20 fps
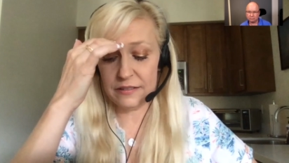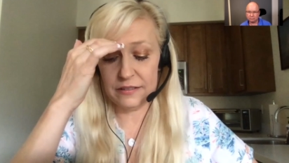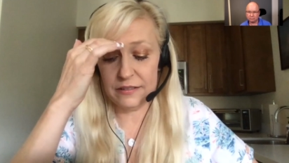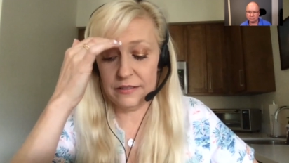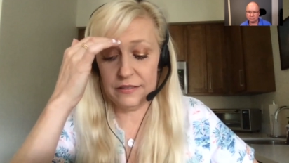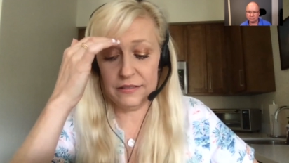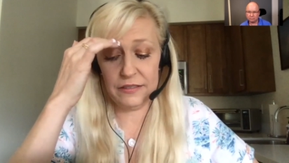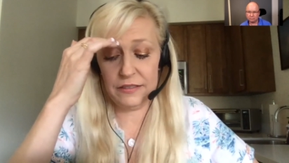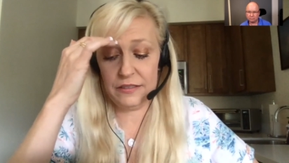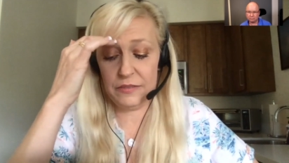
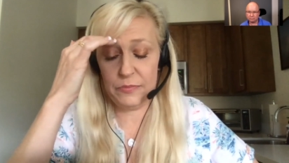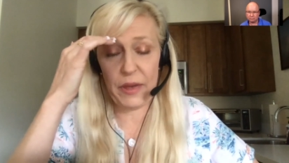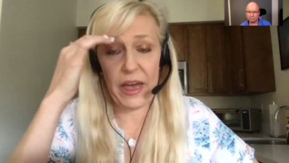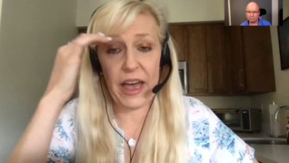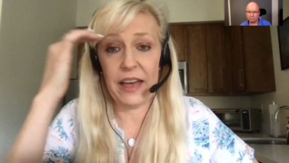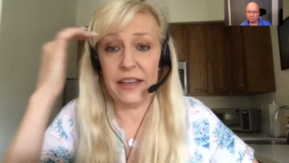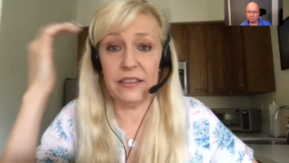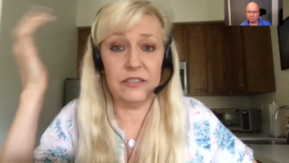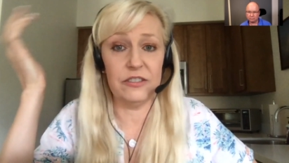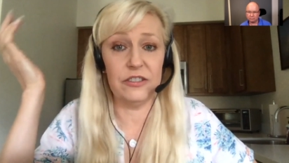
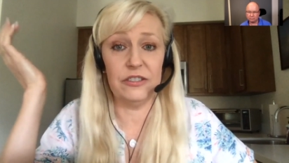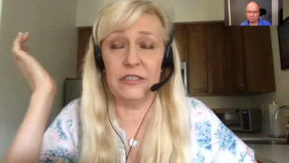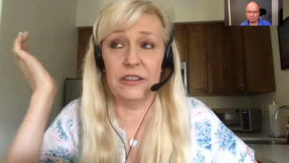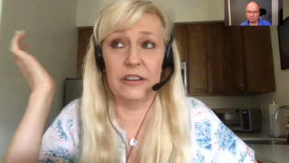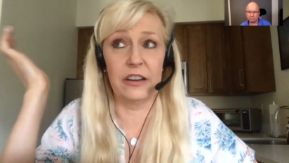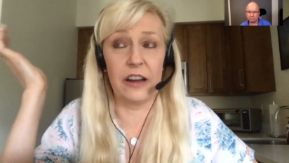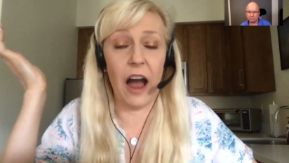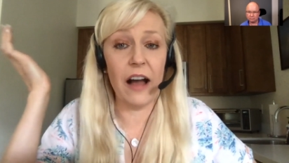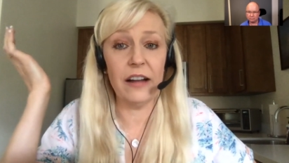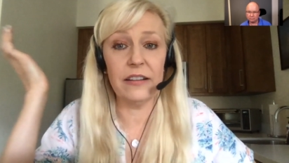this path
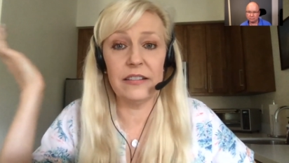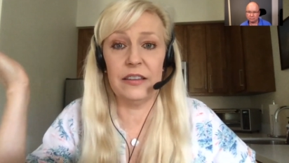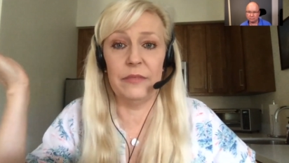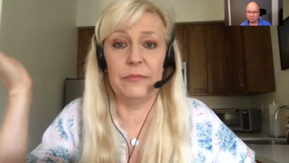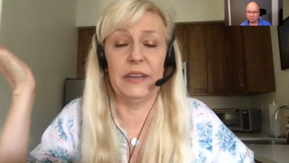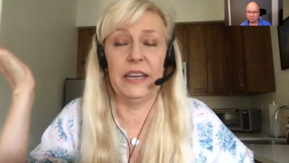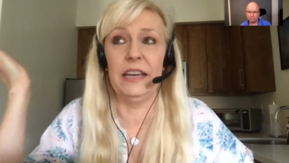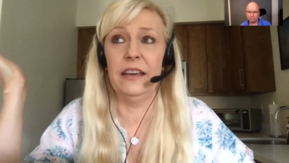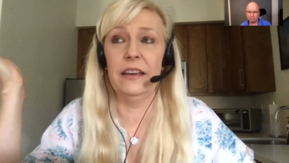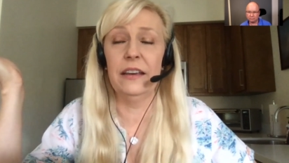just
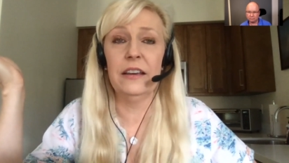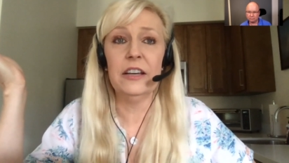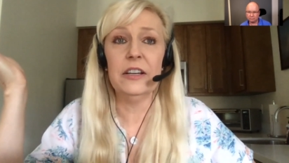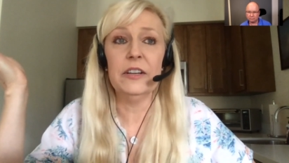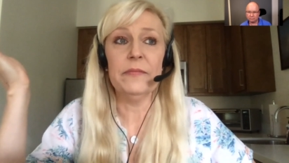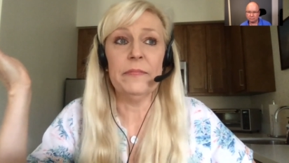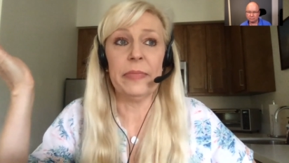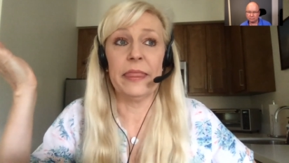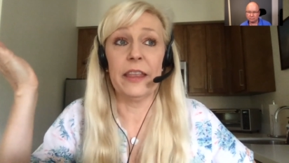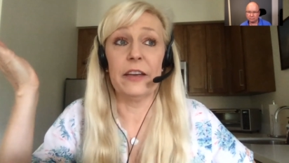got to me.
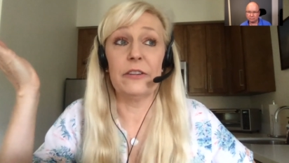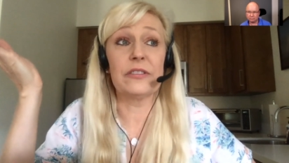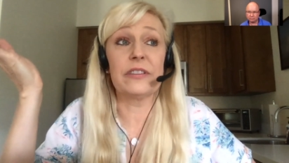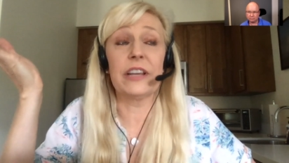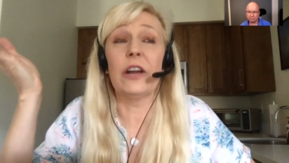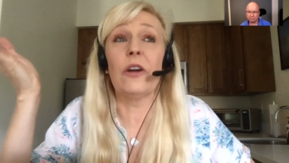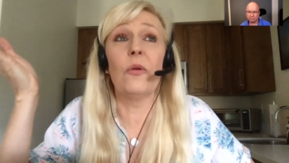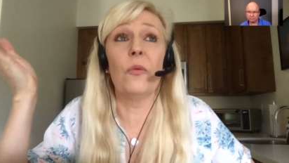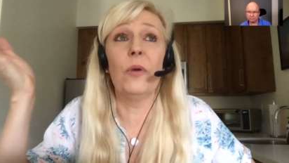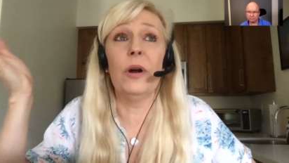
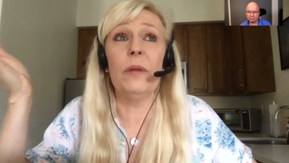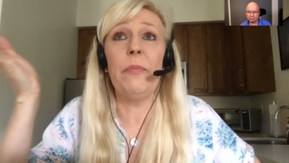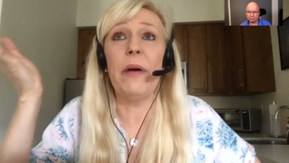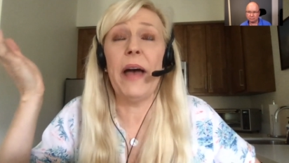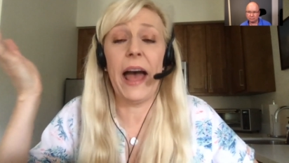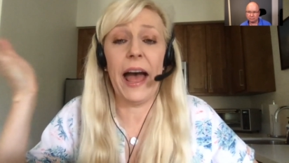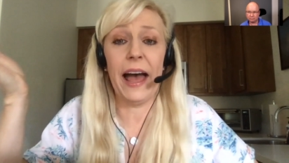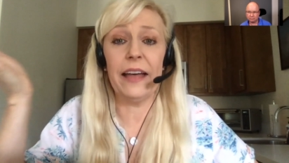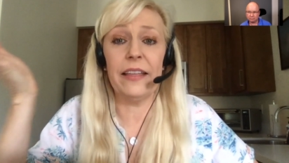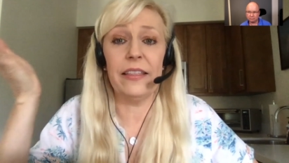I was like, well,
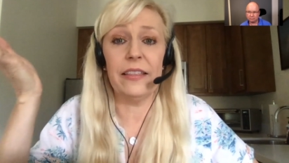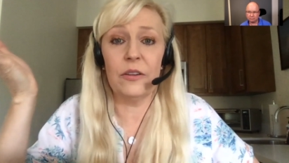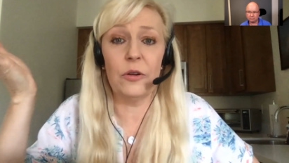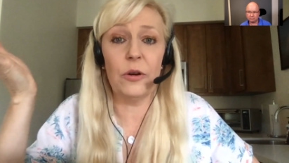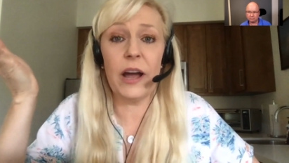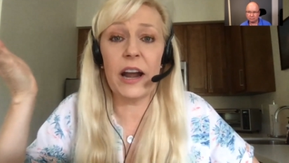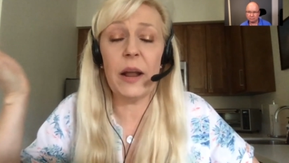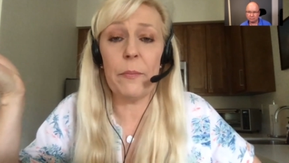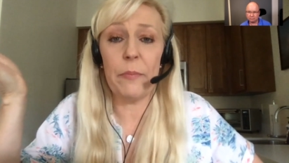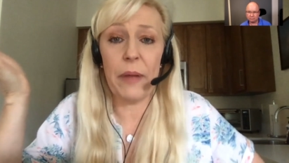what path,
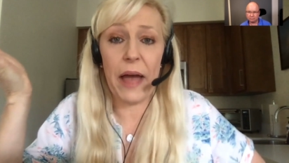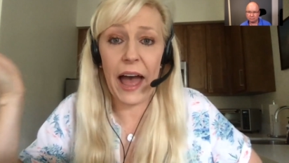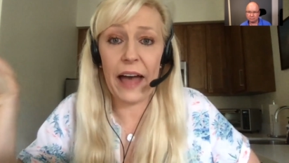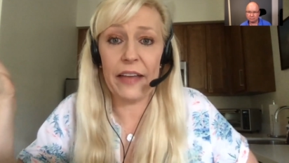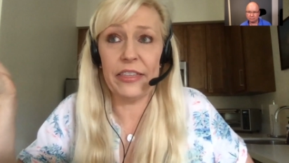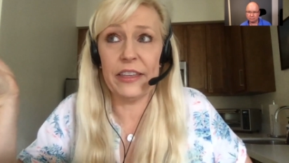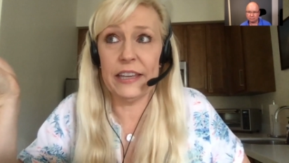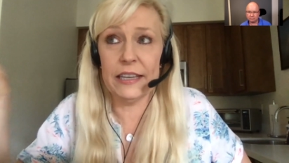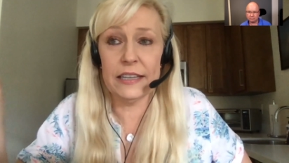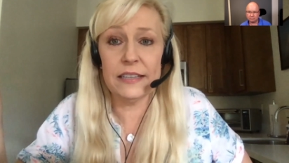what
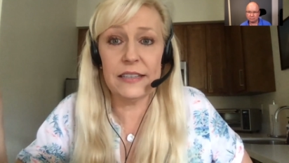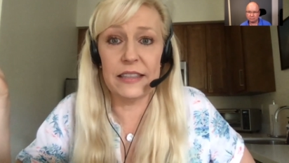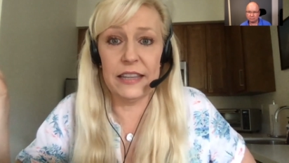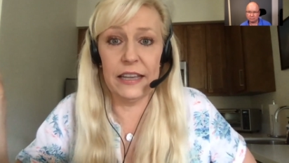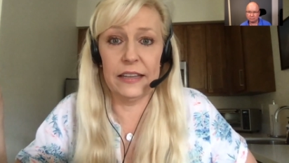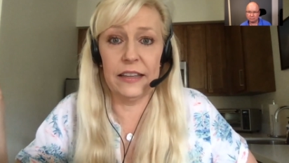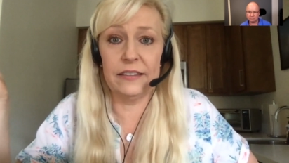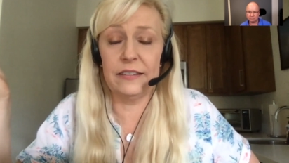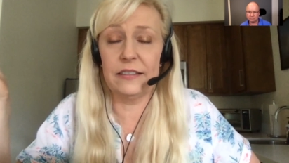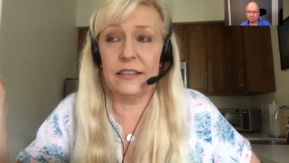path
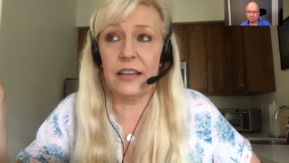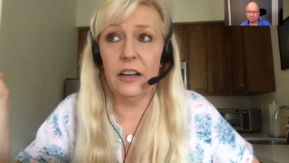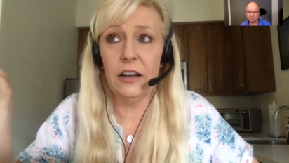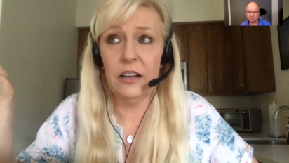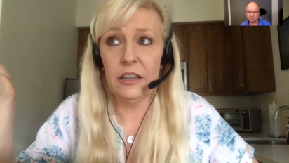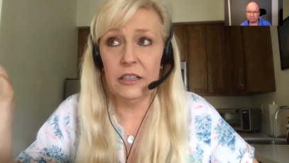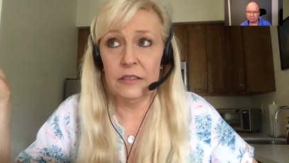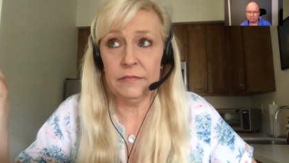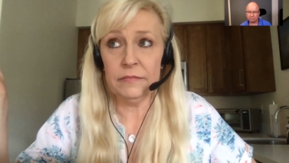is this?